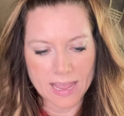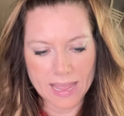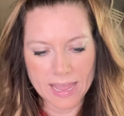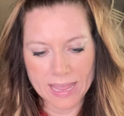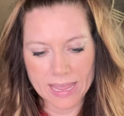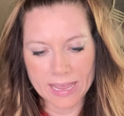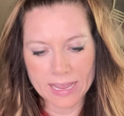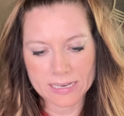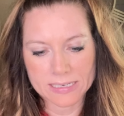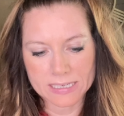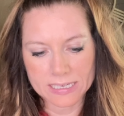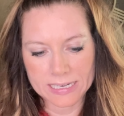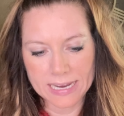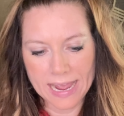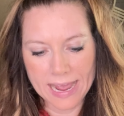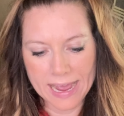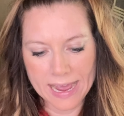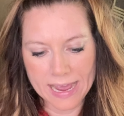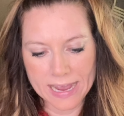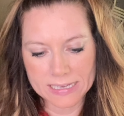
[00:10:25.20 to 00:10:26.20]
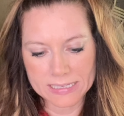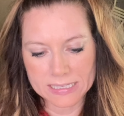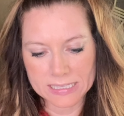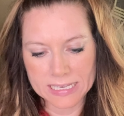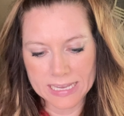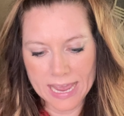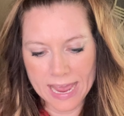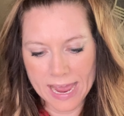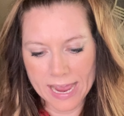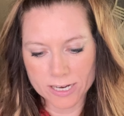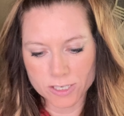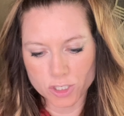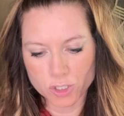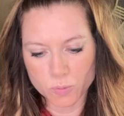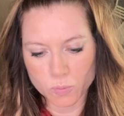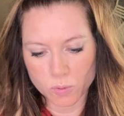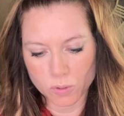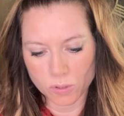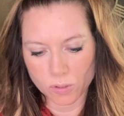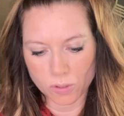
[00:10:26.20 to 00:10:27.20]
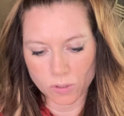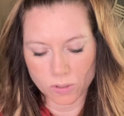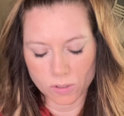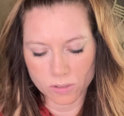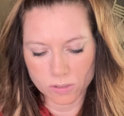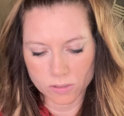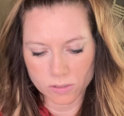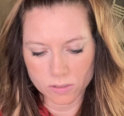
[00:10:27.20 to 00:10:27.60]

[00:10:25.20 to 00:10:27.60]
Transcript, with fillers: and it has the actual